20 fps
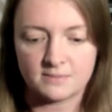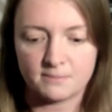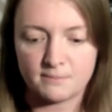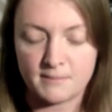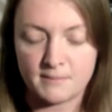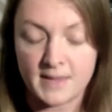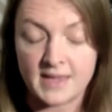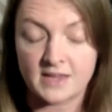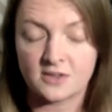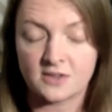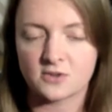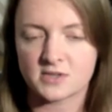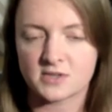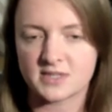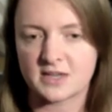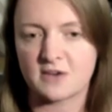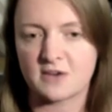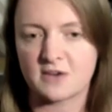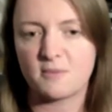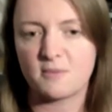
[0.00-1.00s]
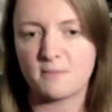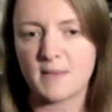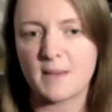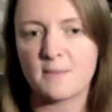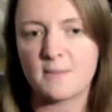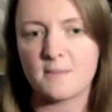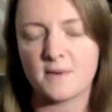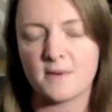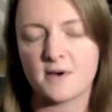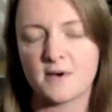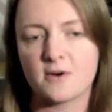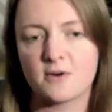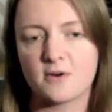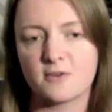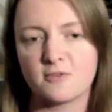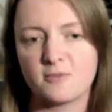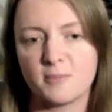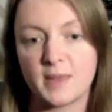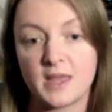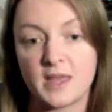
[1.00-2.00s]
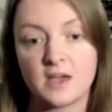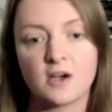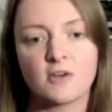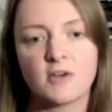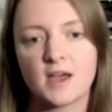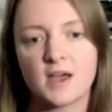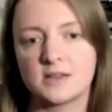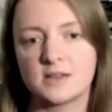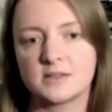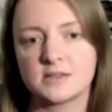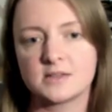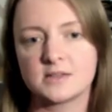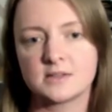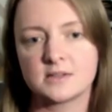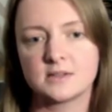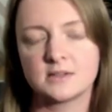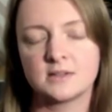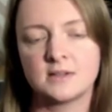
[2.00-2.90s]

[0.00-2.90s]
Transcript: make yourself a member of PRS.